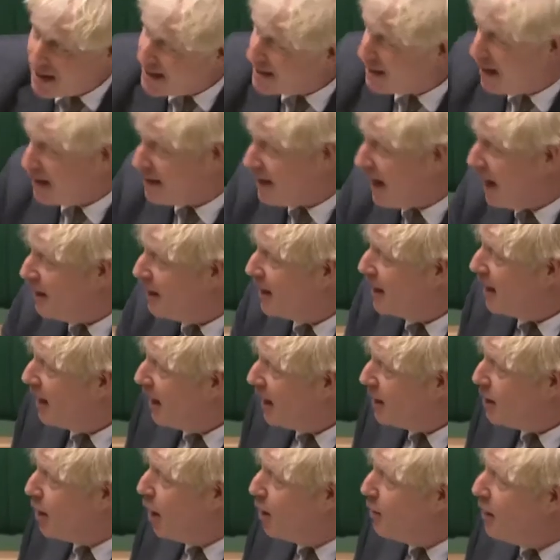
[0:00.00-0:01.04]
again,
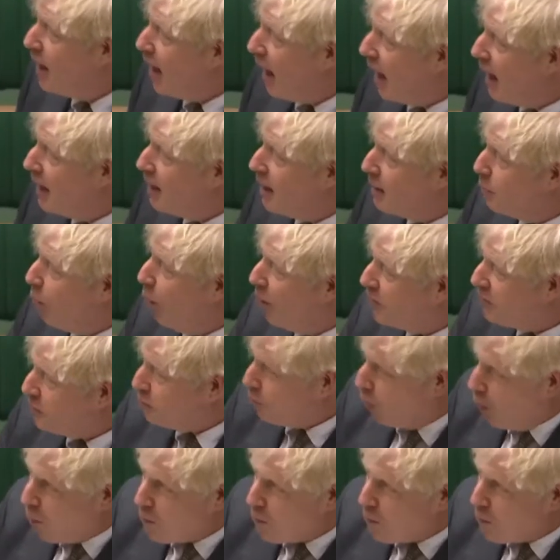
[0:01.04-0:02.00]
what